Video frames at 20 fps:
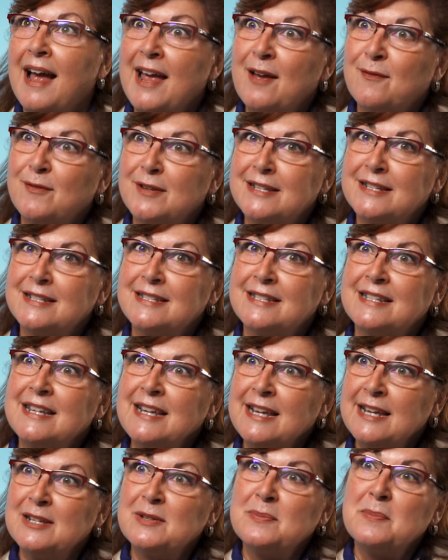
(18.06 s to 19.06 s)
have a
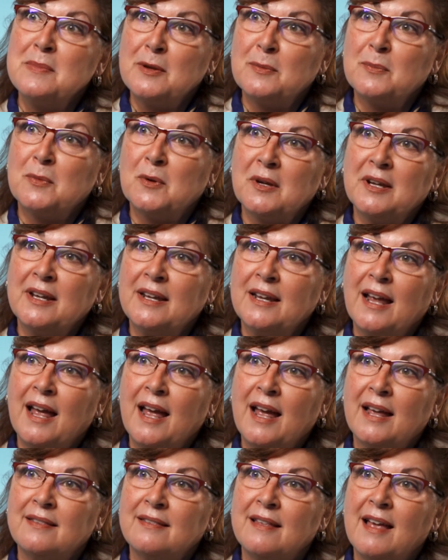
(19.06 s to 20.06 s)
distinct memory
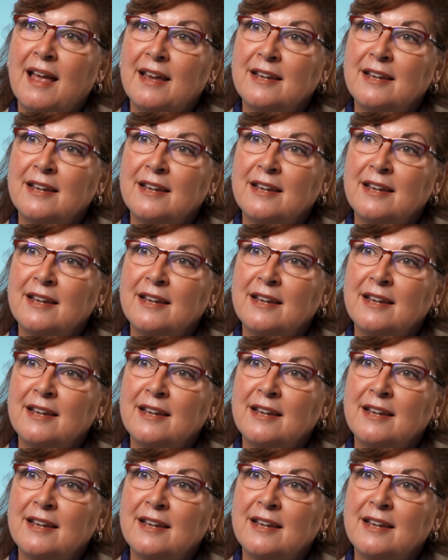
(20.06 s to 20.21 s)
at the